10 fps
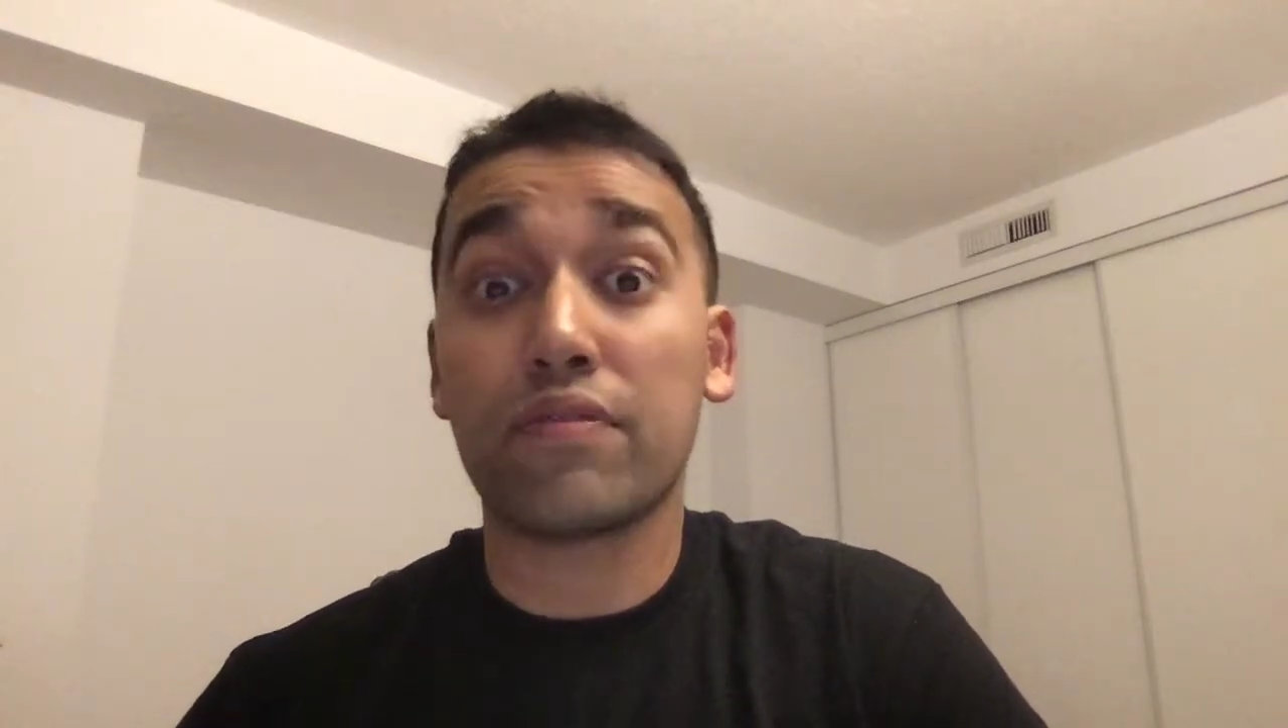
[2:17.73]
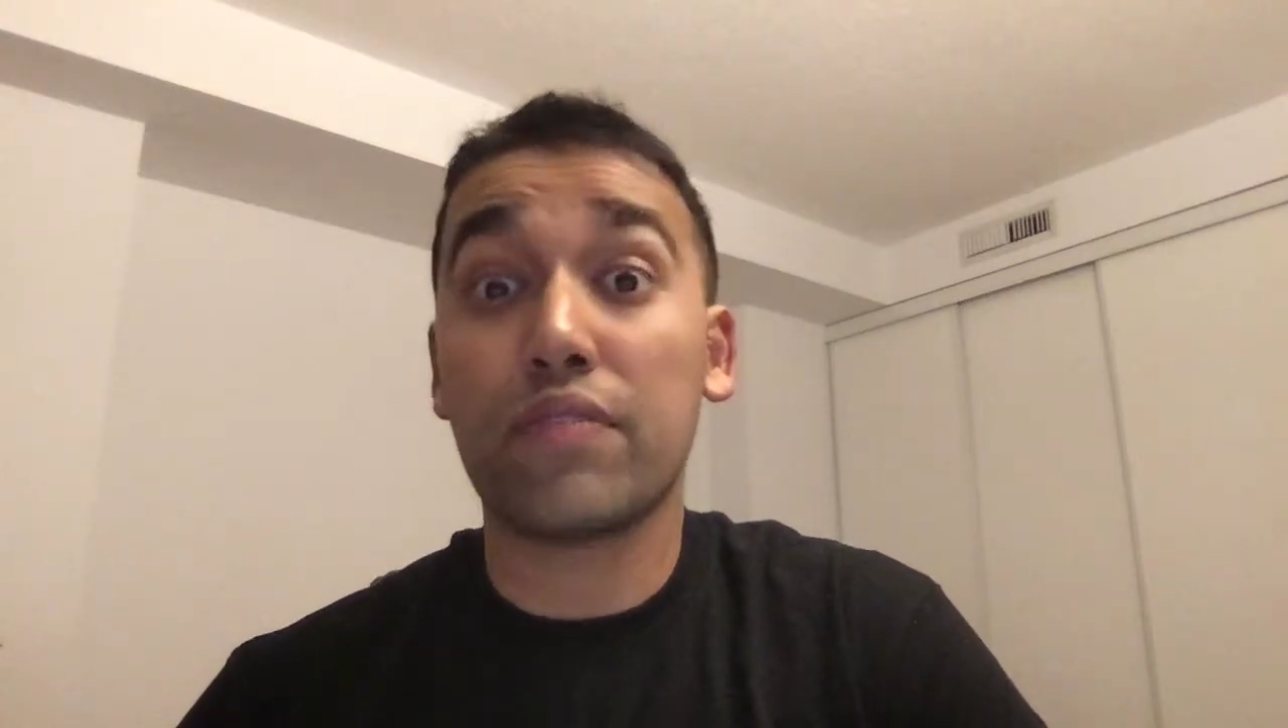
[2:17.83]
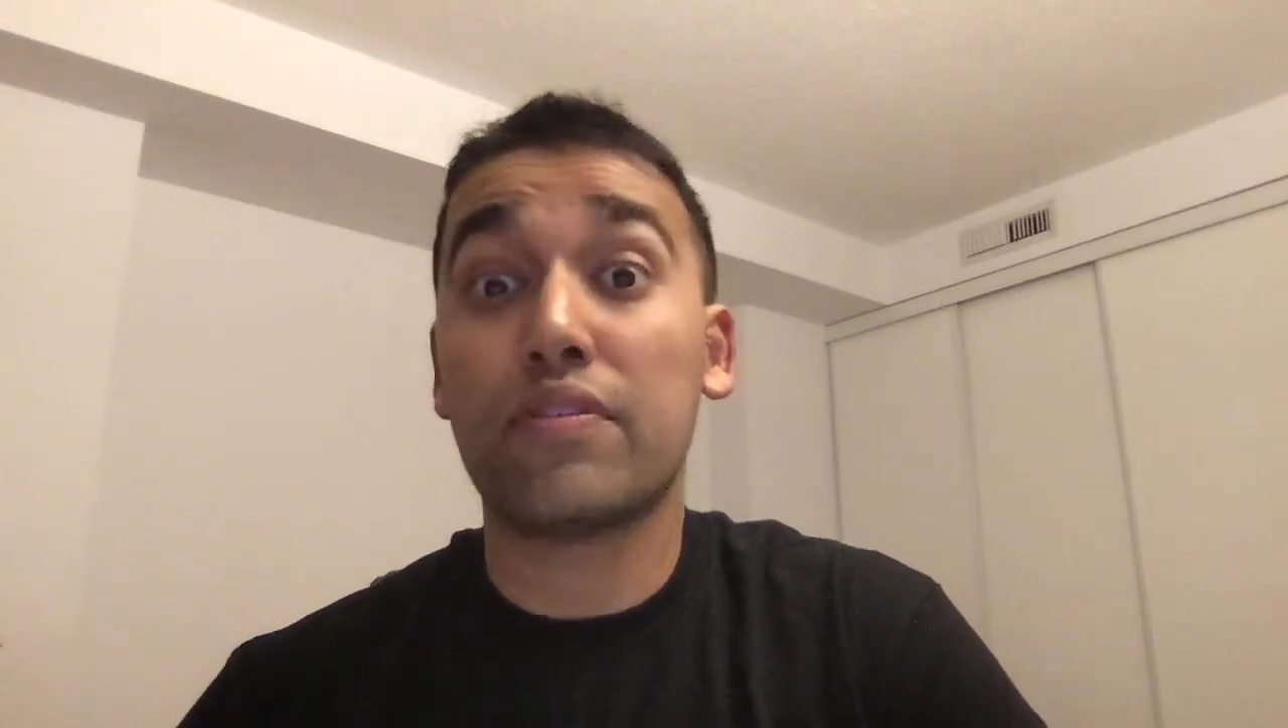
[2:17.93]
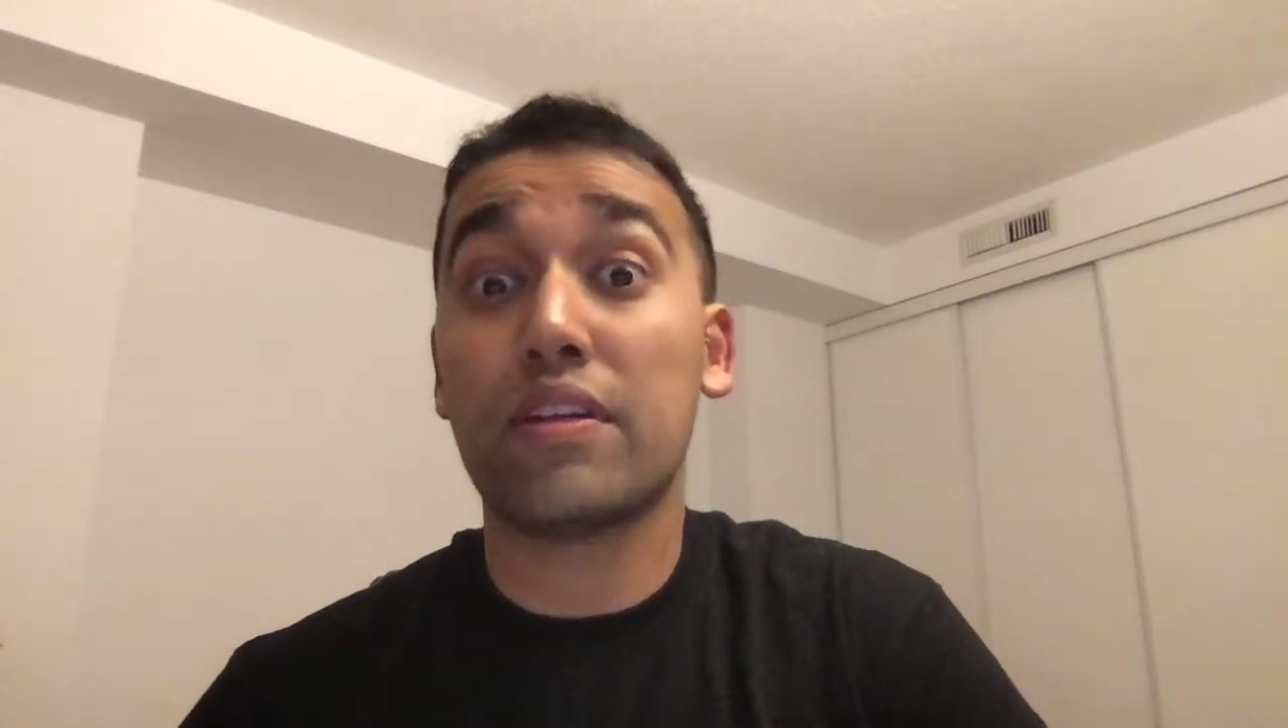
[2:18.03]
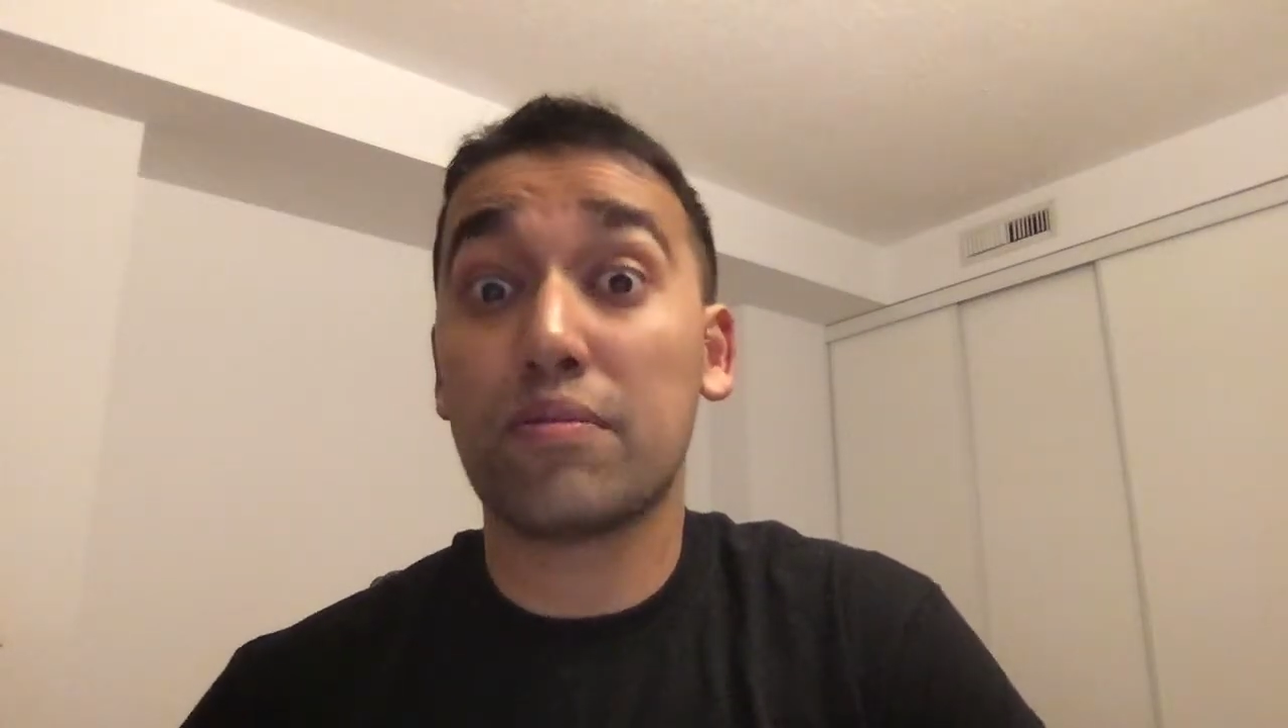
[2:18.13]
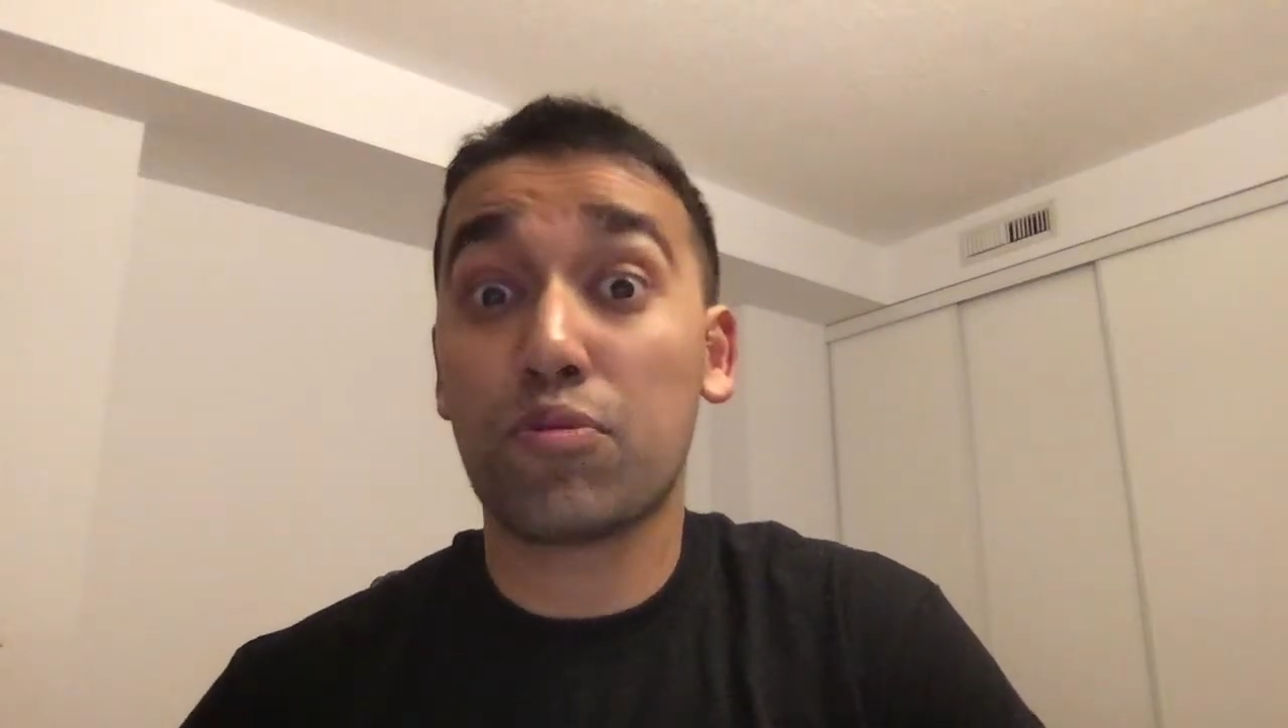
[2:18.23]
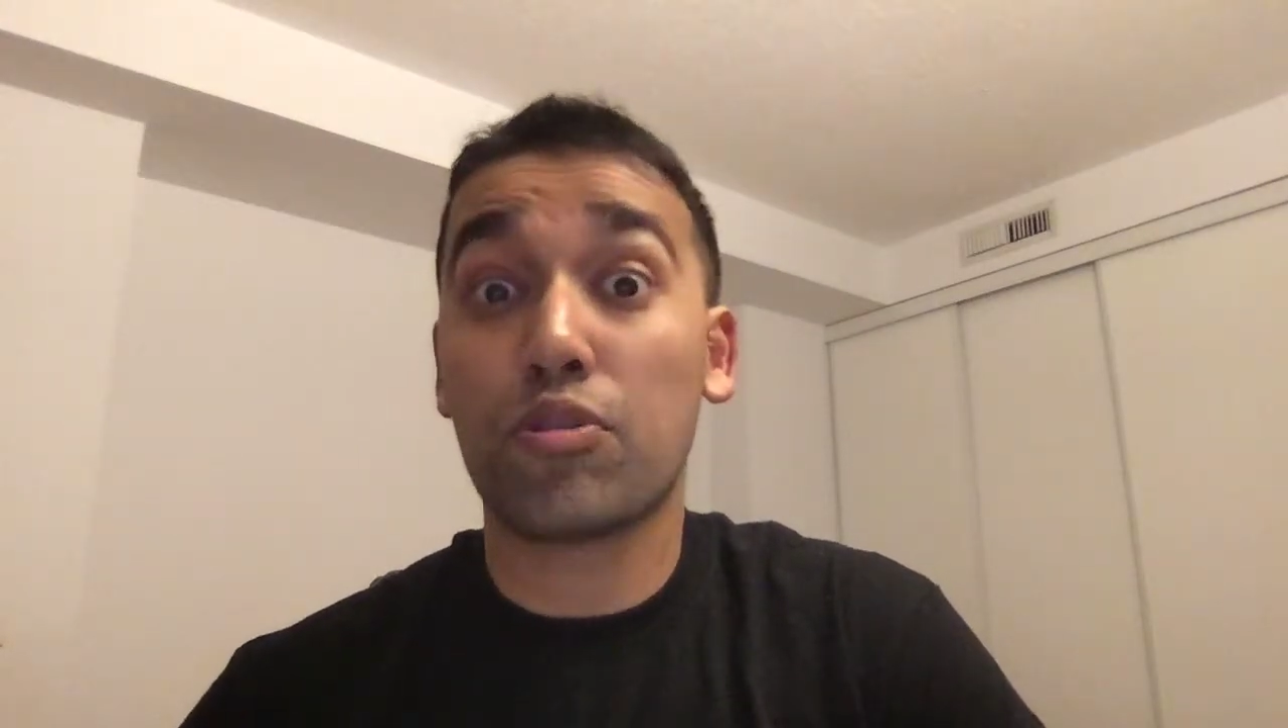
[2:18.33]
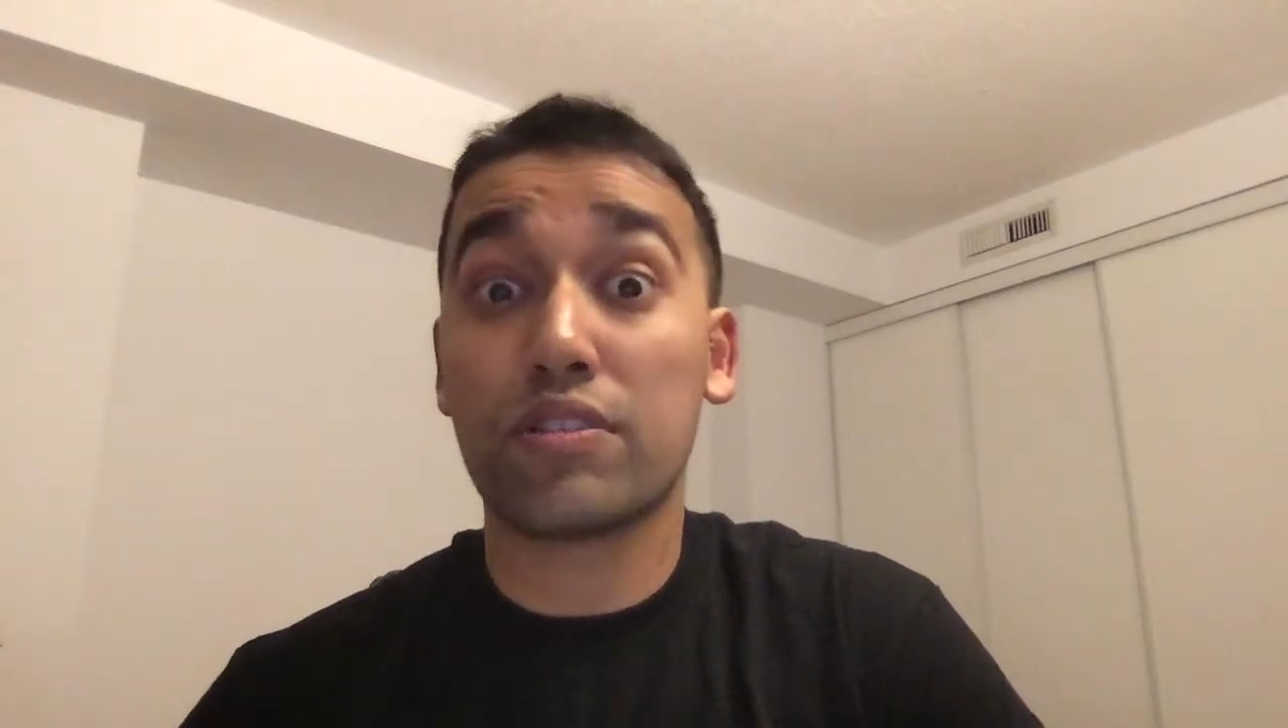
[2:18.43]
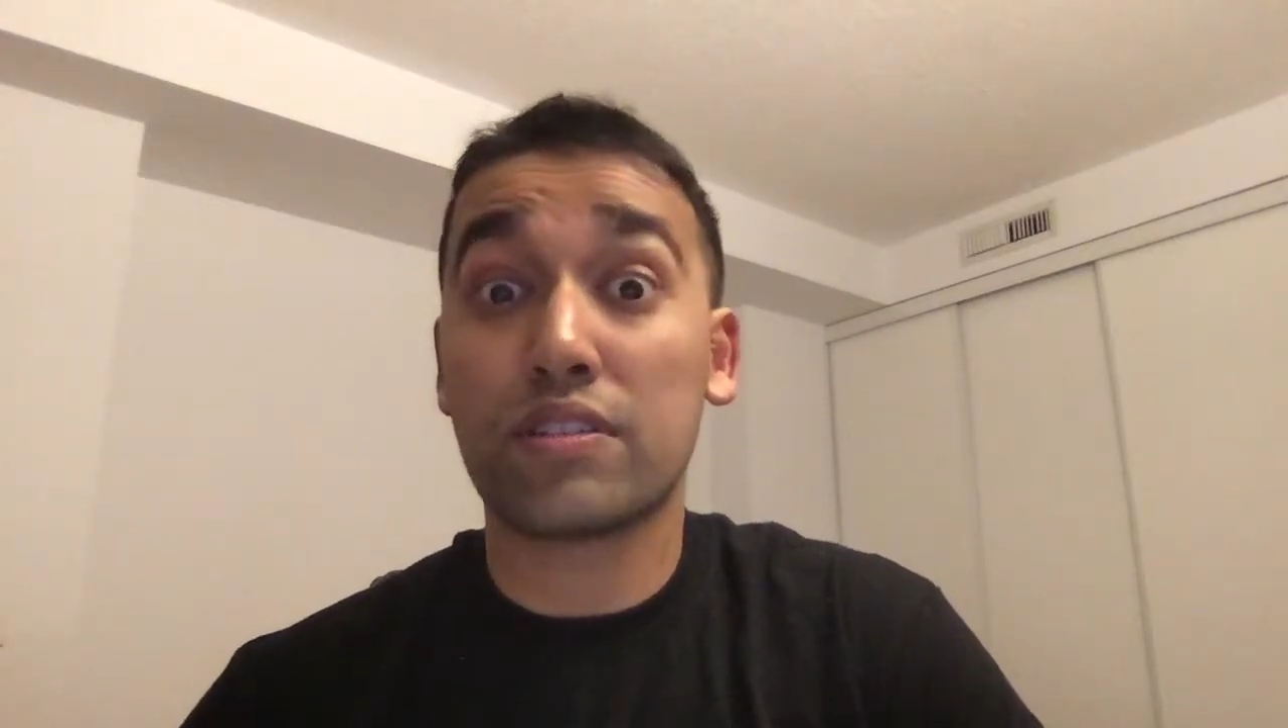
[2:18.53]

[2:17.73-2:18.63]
15 points in